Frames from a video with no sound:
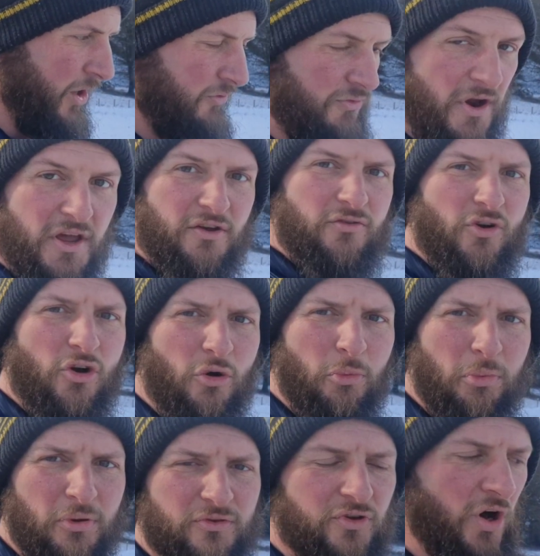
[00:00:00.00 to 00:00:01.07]
regroup,
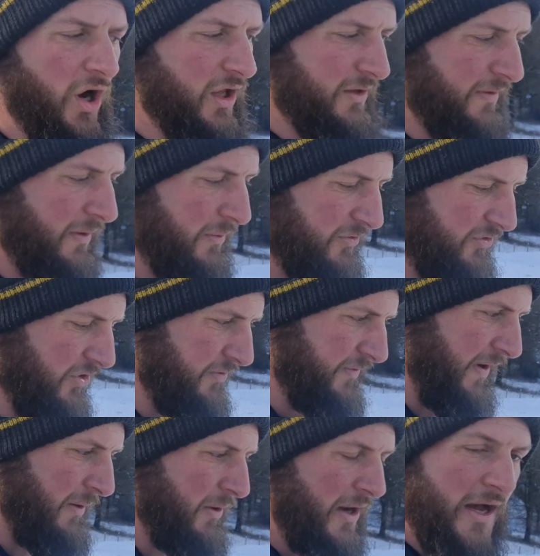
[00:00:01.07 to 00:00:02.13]
sort all of our stuff
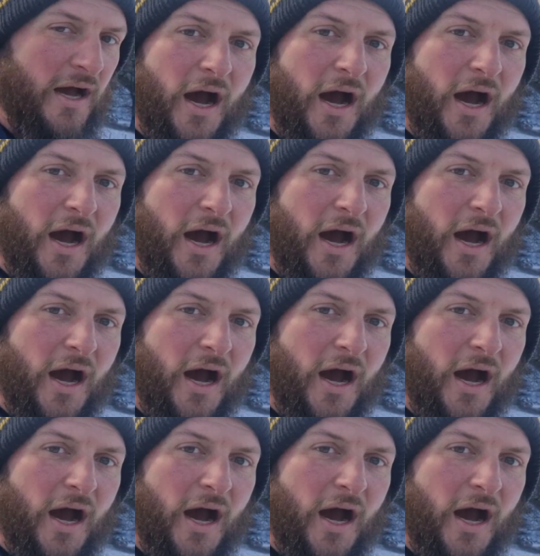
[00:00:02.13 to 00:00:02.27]
out,